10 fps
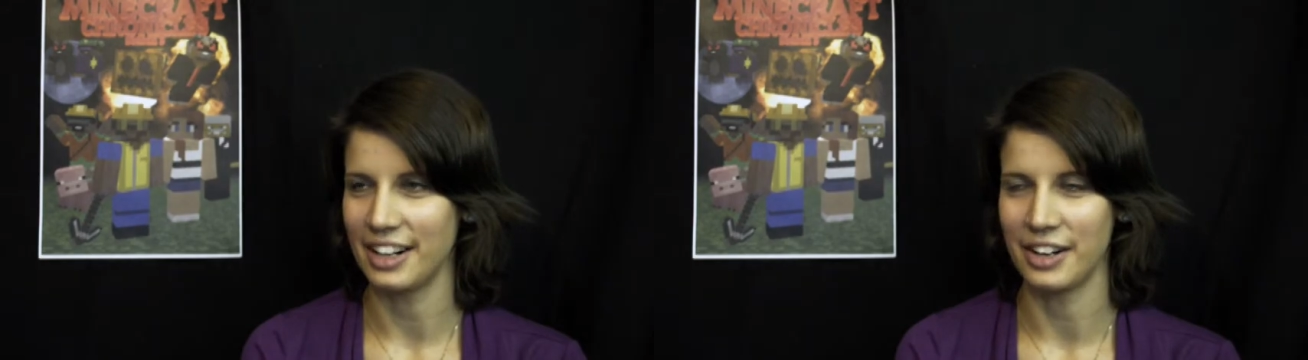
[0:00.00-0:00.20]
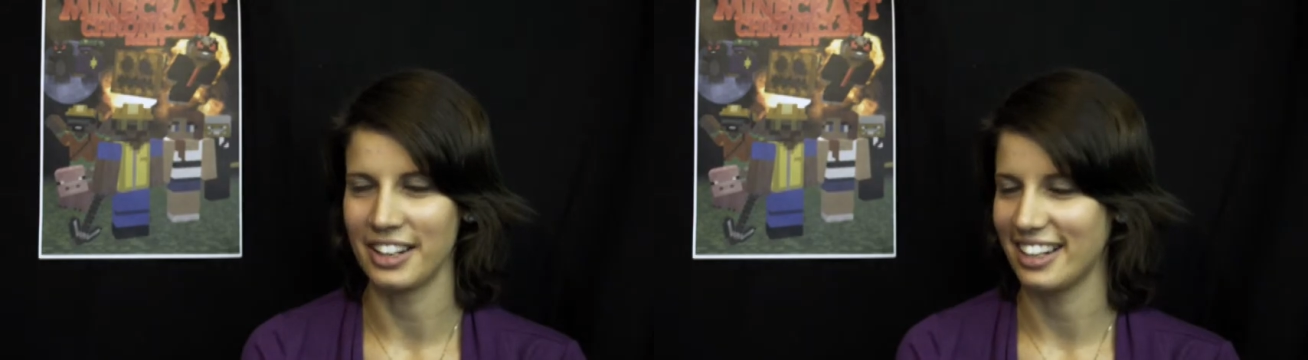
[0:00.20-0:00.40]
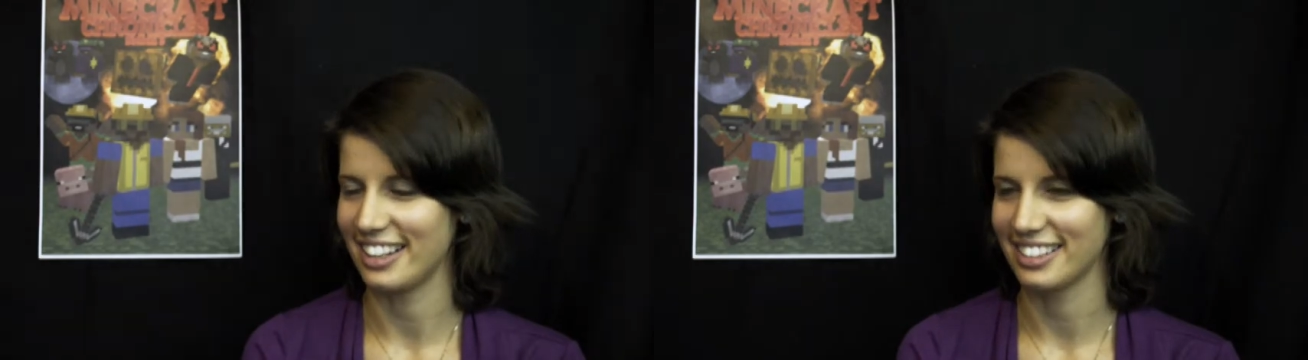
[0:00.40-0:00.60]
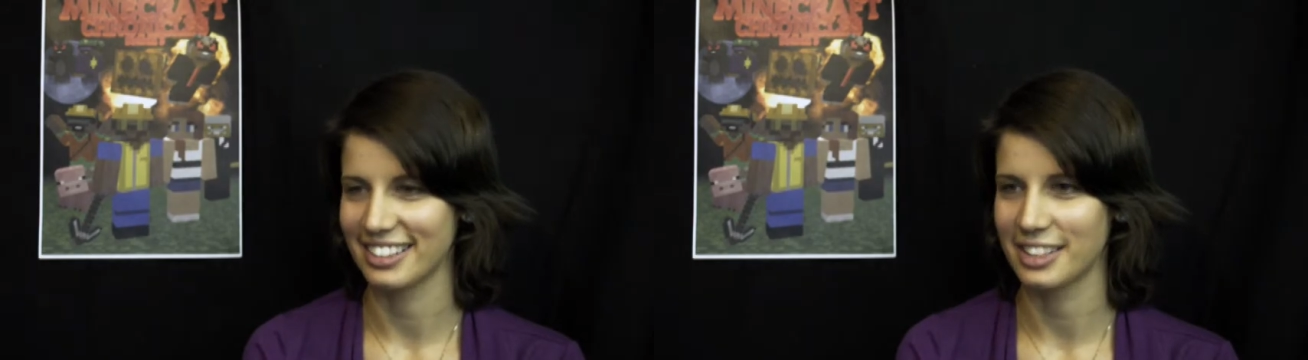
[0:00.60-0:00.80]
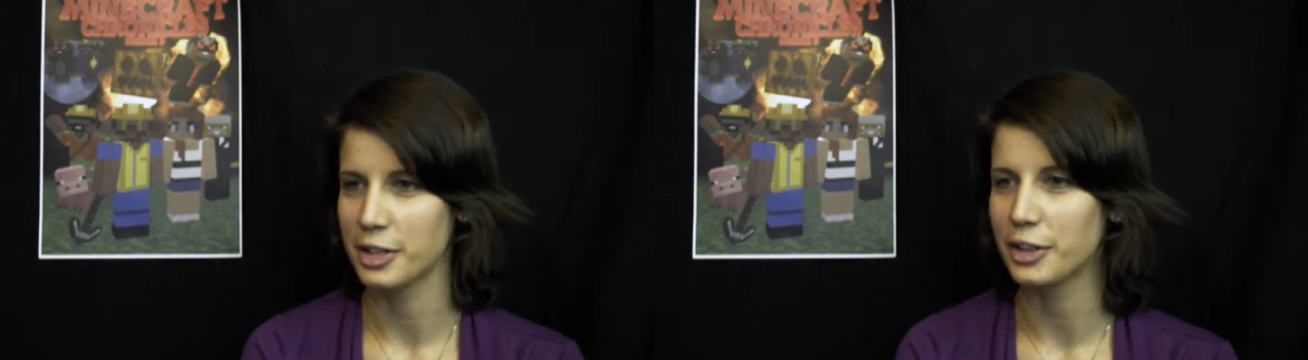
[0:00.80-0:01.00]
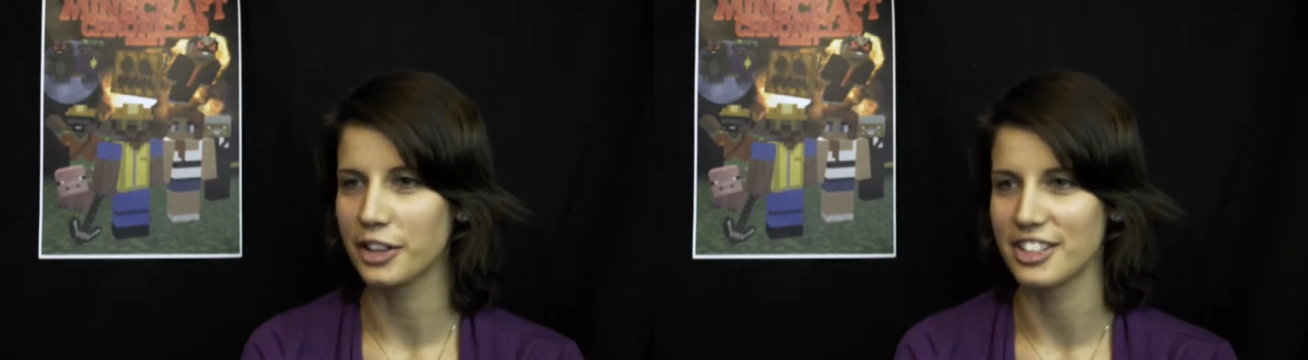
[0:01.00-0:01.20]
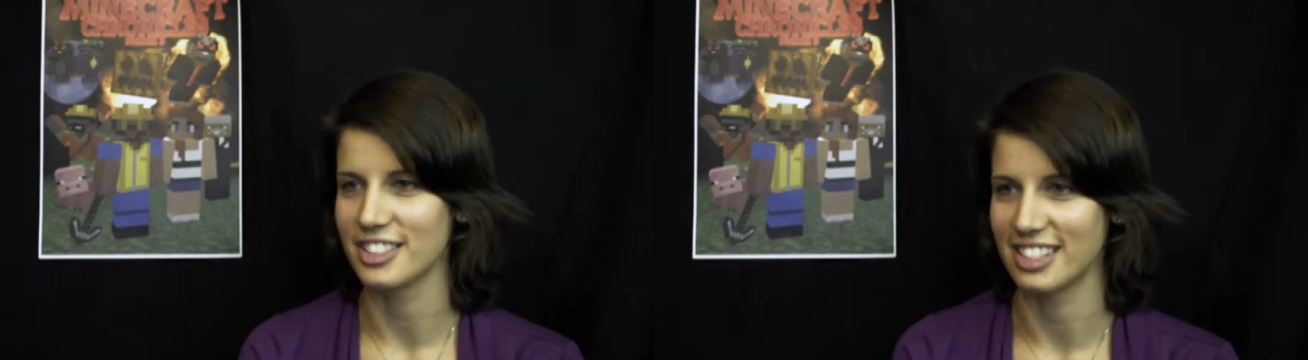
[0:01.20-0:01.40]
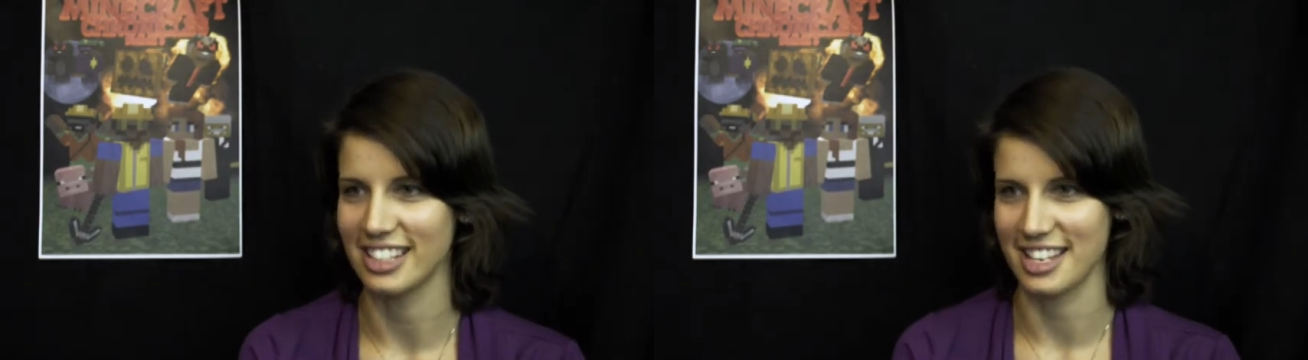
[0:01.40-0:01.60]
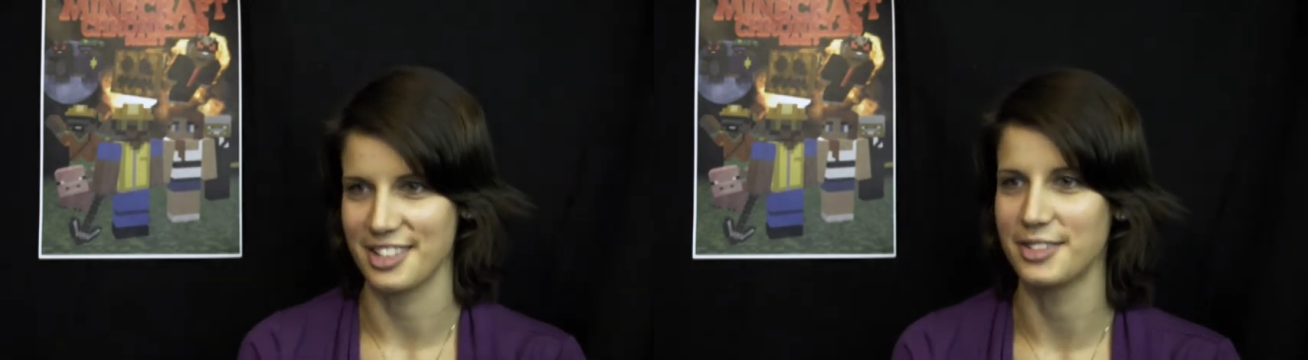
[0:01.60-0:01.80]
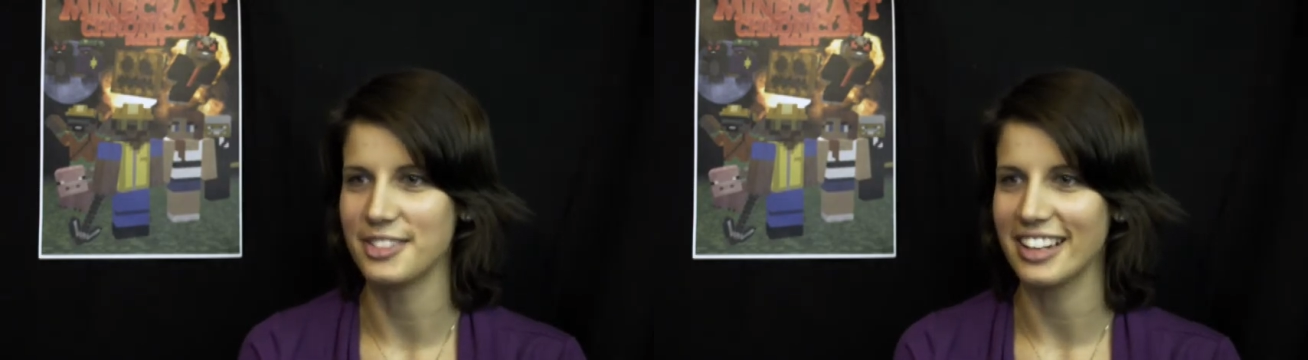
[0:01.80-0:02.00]
oh, kudos to
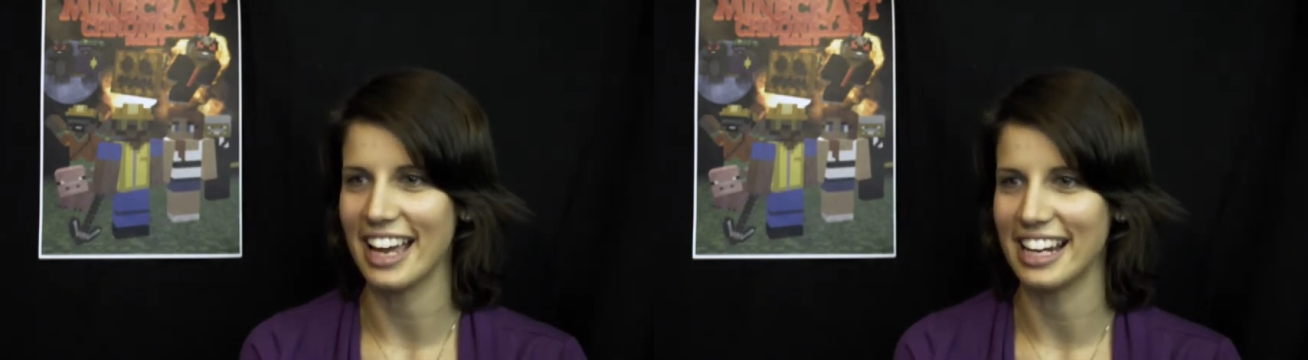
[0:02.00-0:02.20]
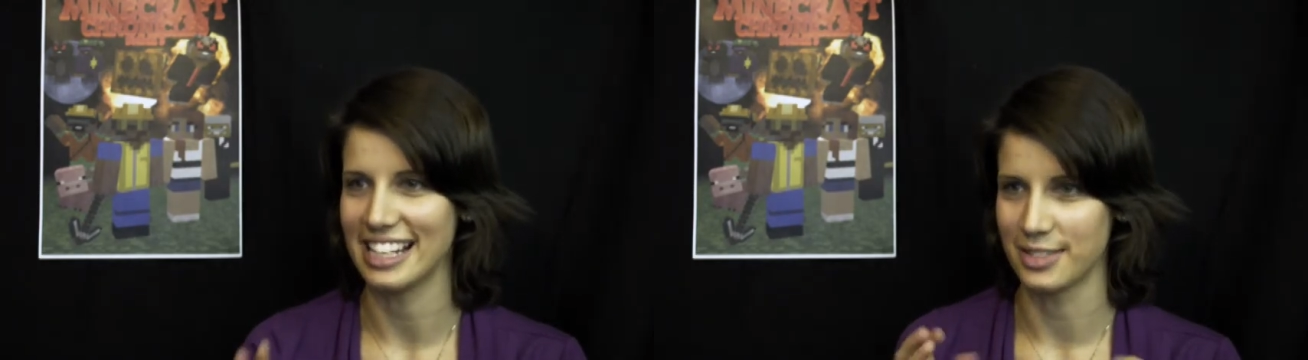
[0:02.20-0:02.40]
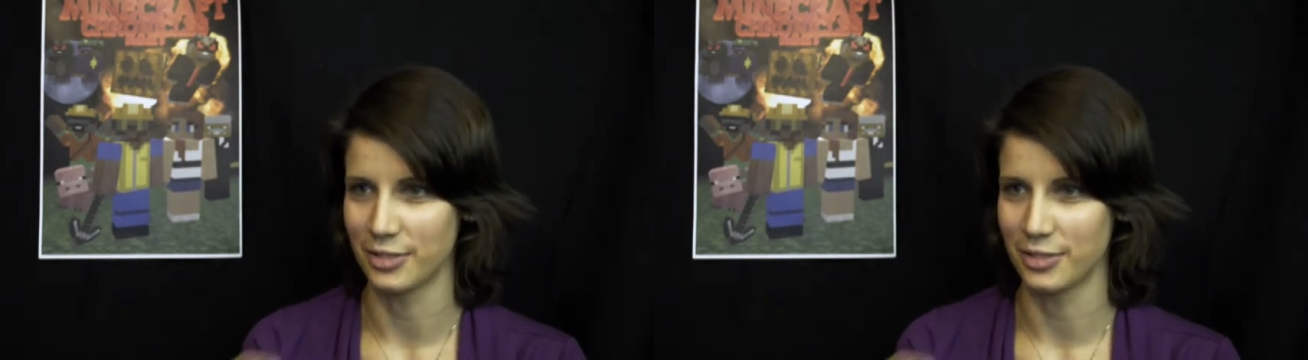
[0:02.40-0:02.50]
Daniel and his